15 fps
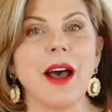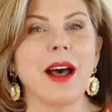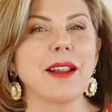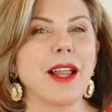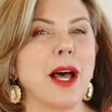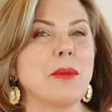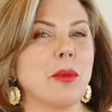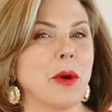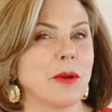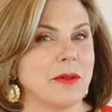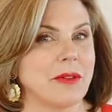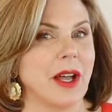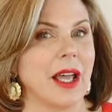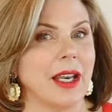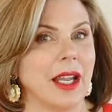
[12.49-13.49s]
a lot more
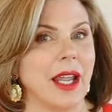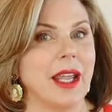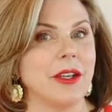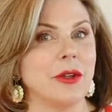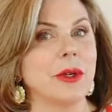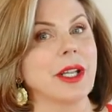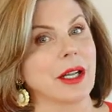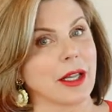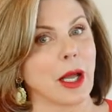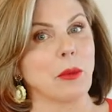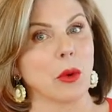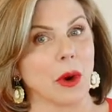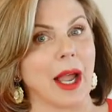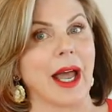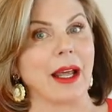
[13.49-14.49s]
fun and you'll get a lot
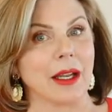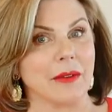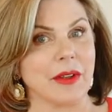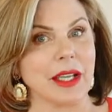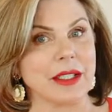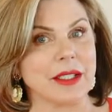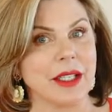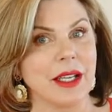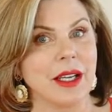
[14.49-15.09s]
more out of it.